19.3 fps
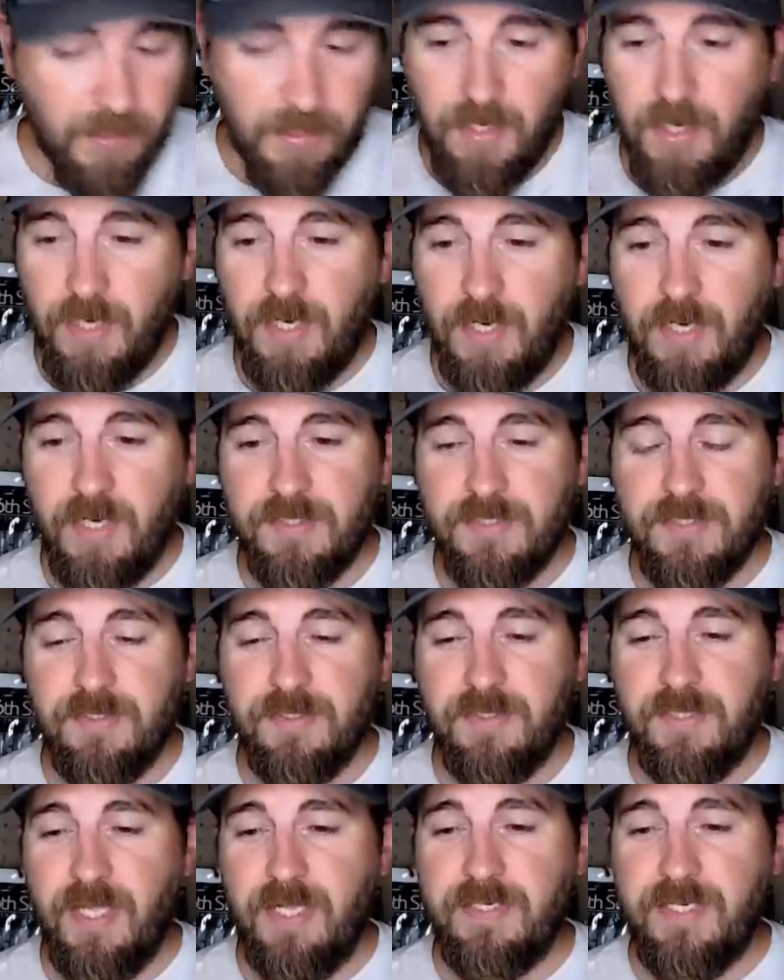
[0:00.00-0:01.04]

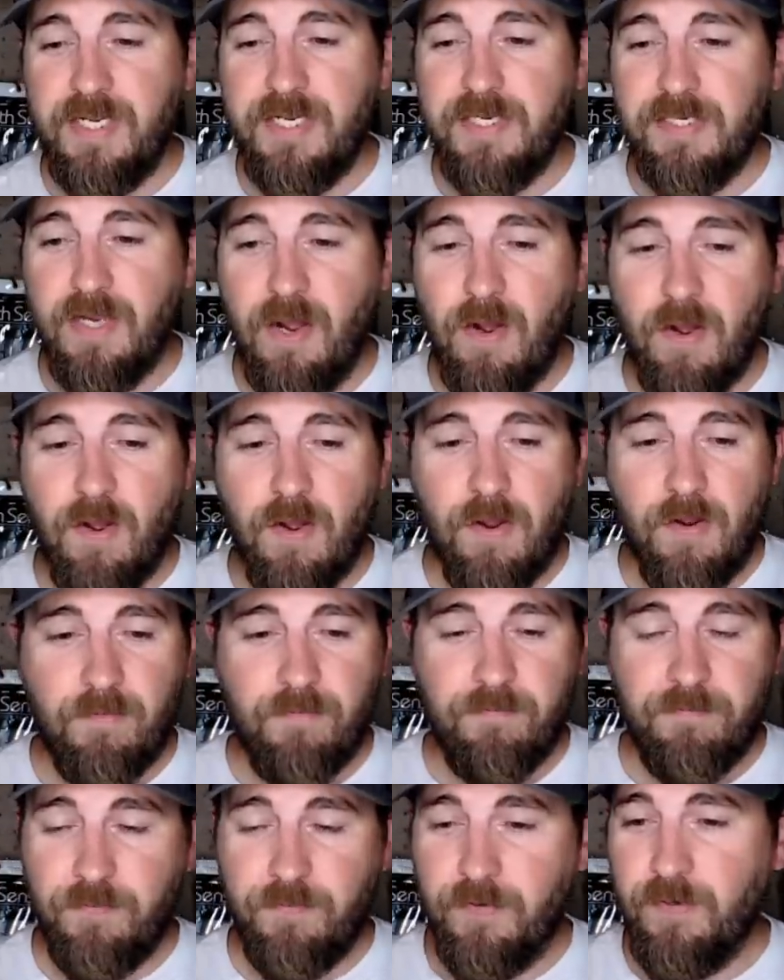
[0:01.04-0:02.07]
That Ding Dong
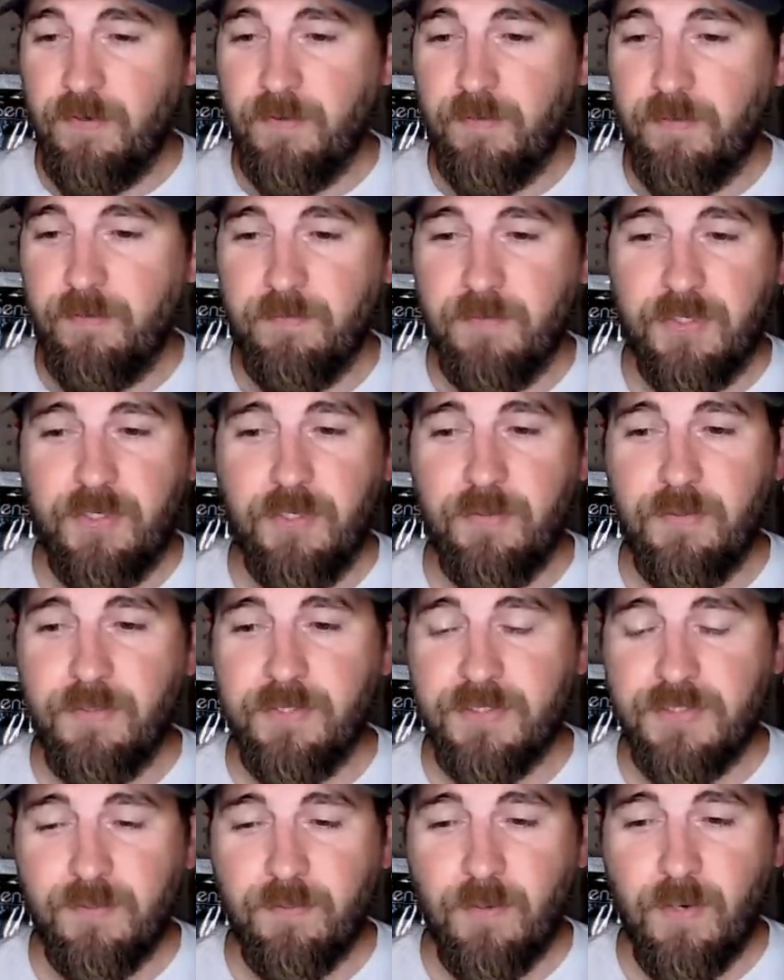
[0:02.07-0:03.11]
from the Guggen
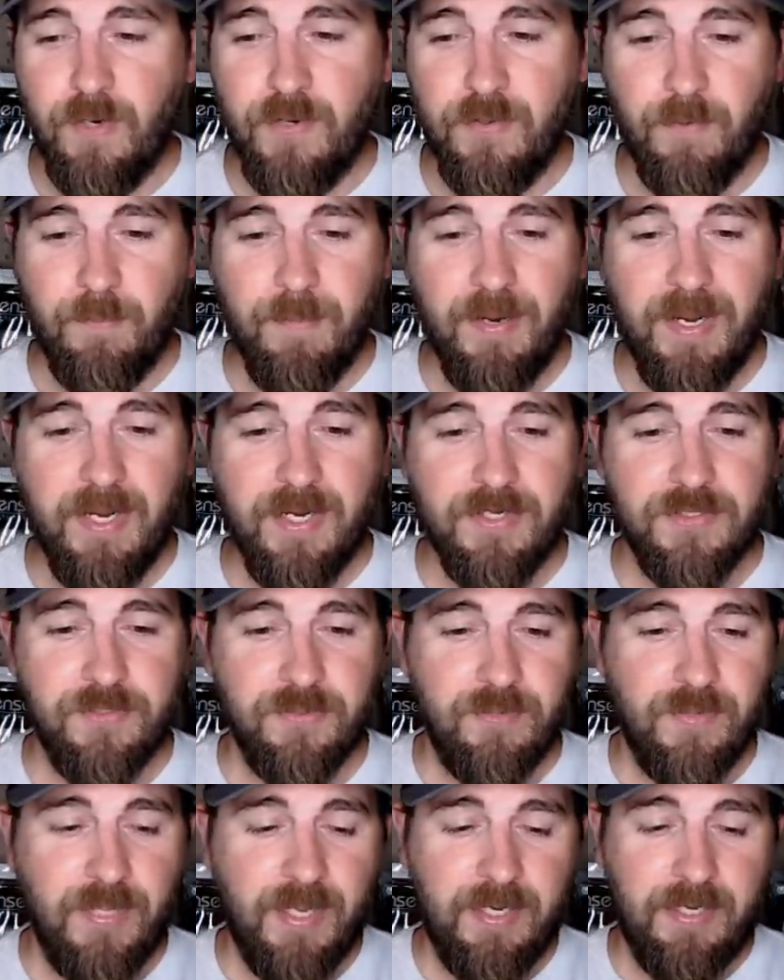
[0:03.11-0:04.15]
Squad, their
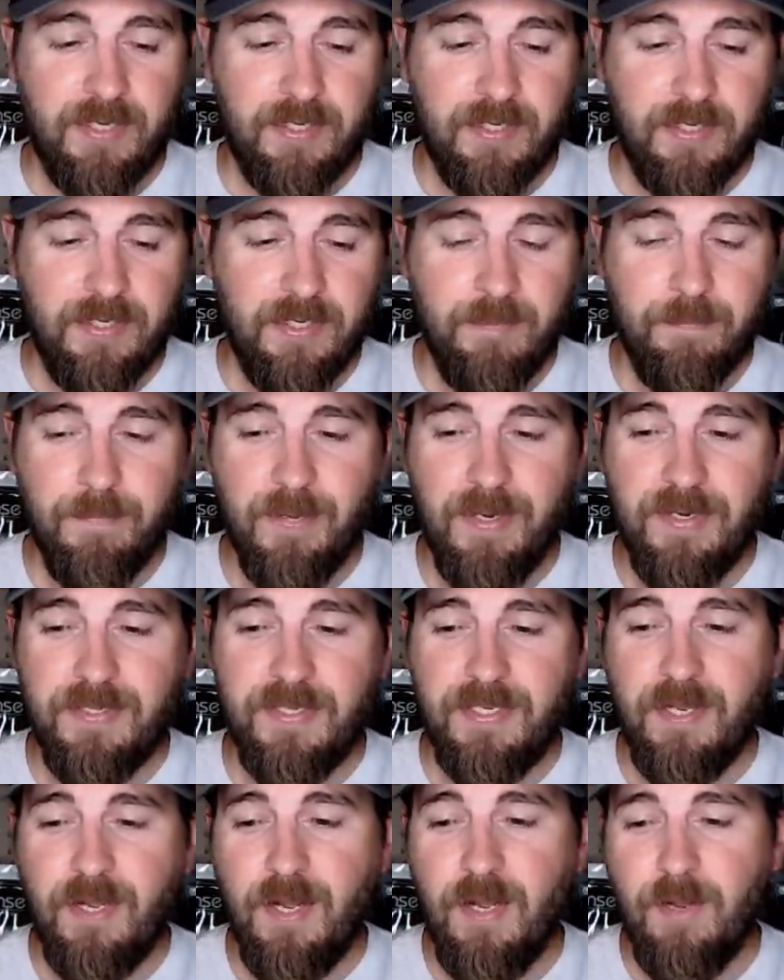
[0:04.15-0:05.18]
manager, that made the
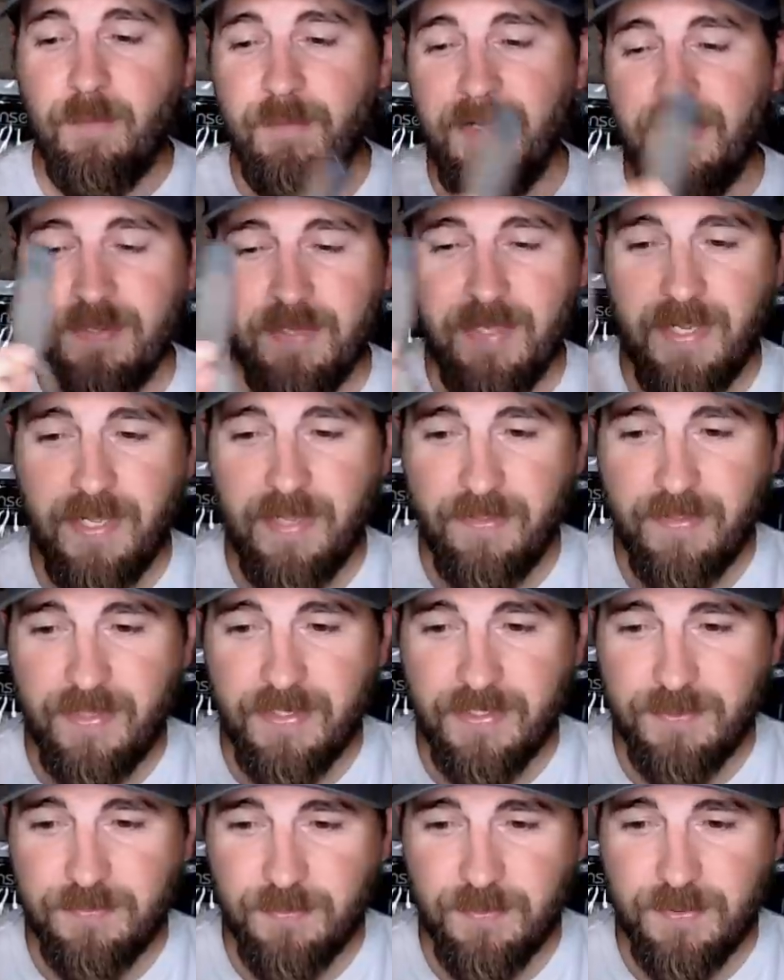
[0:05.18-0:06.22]
comment that
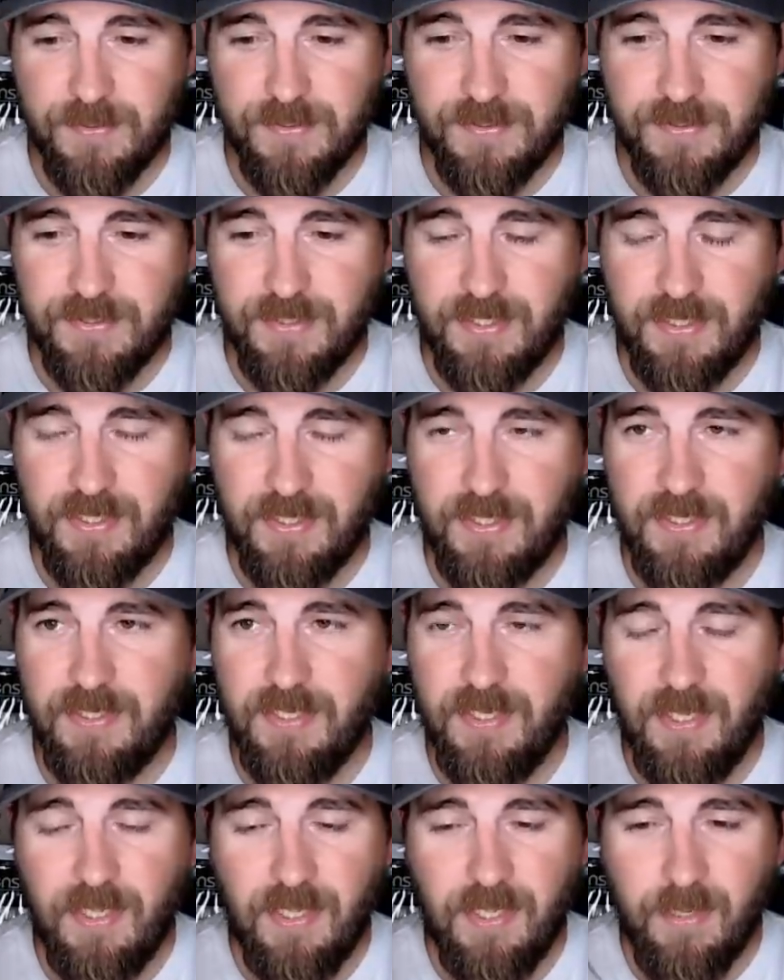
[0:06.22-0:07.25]
this was the
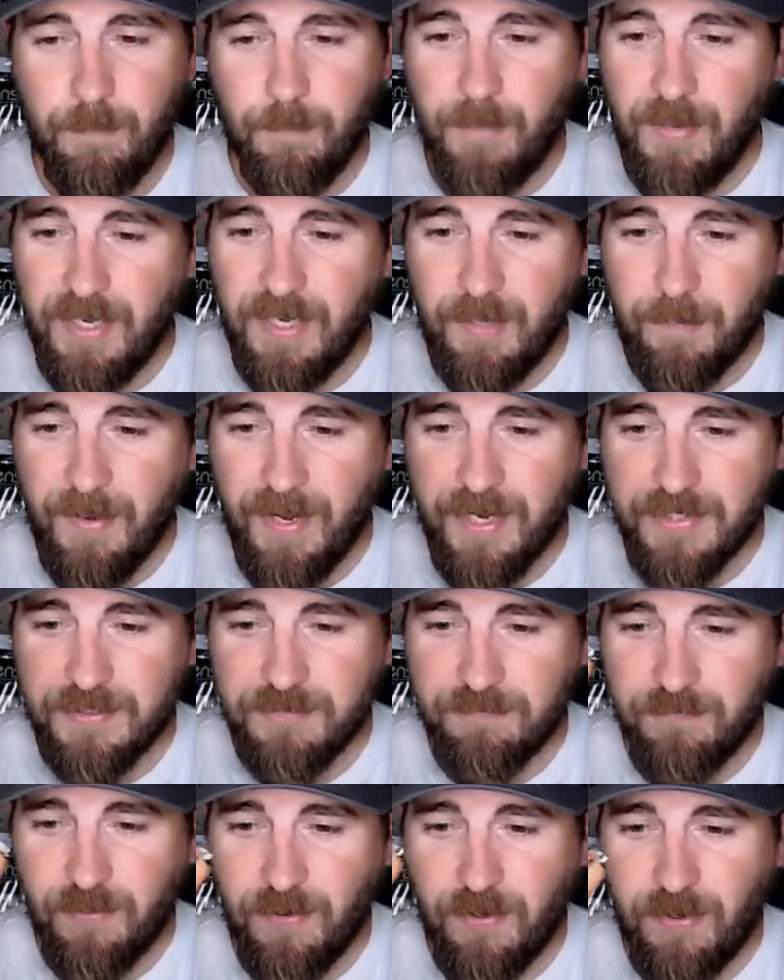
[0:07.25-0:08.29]
mega bass
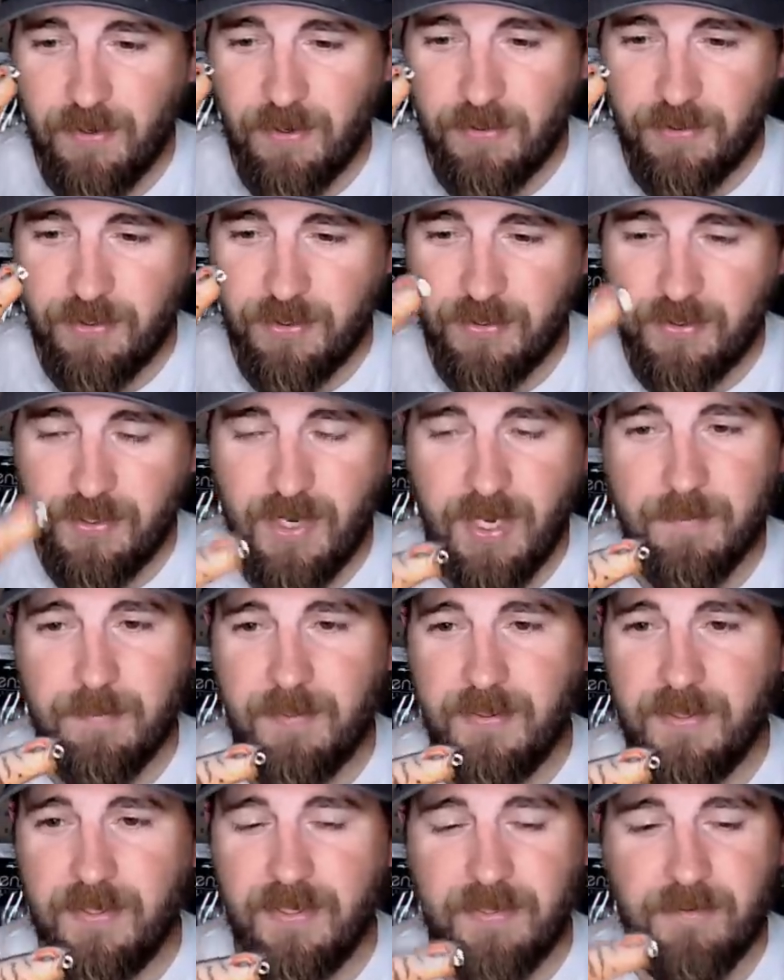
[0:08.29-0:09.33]
frog could not
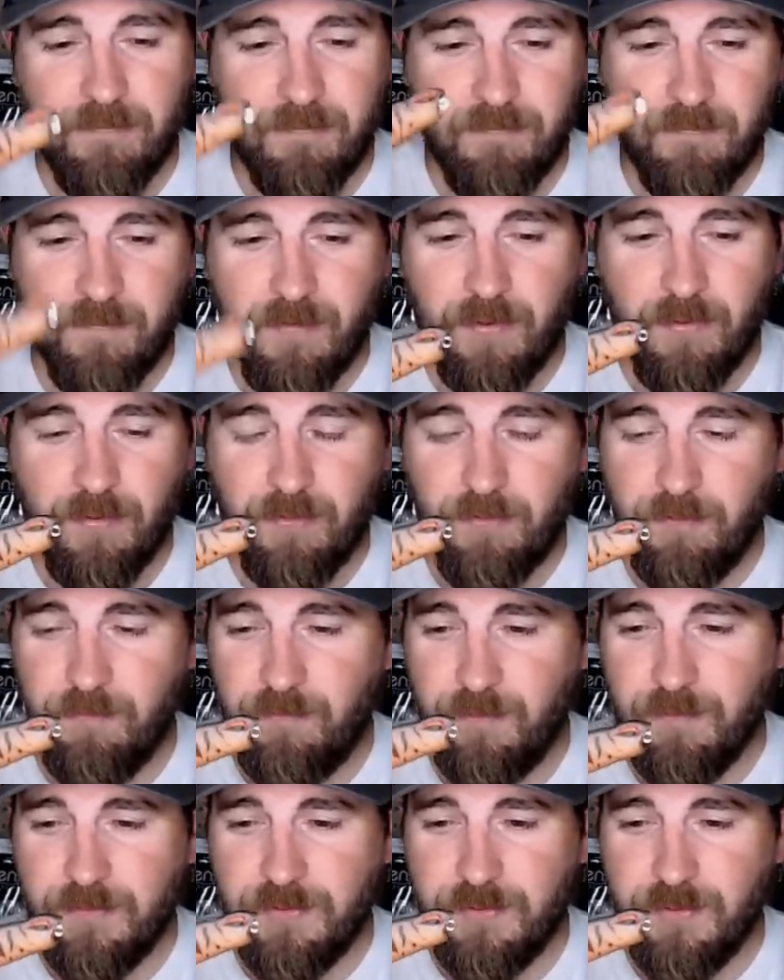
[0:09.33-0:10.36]
be farther
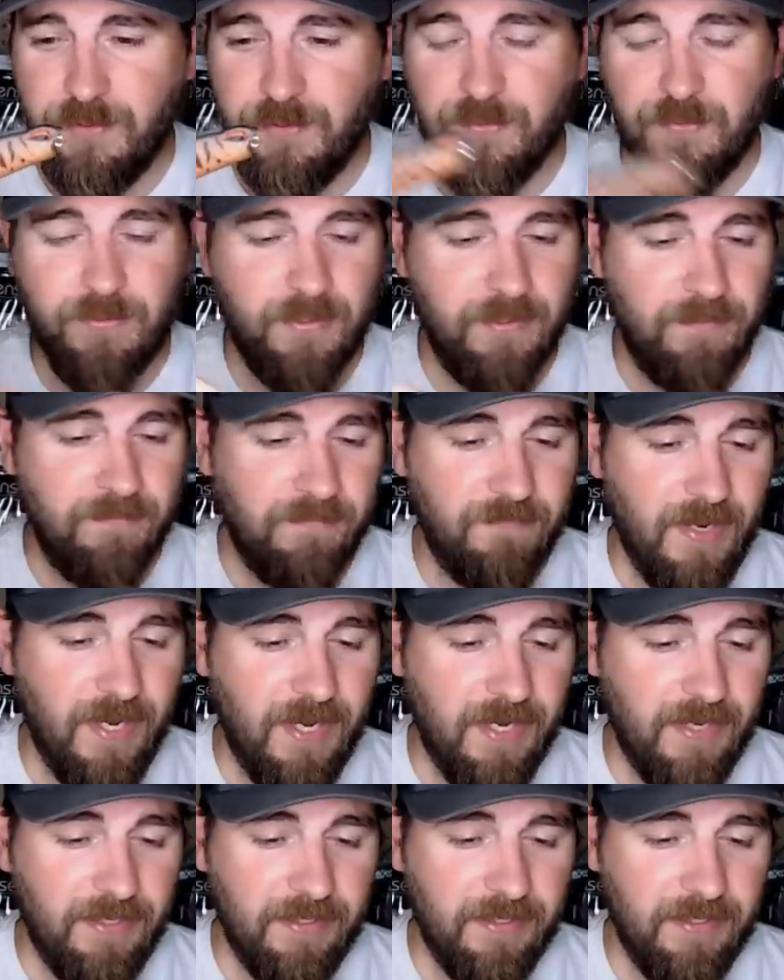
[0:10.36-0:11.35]
from the truth. In fact,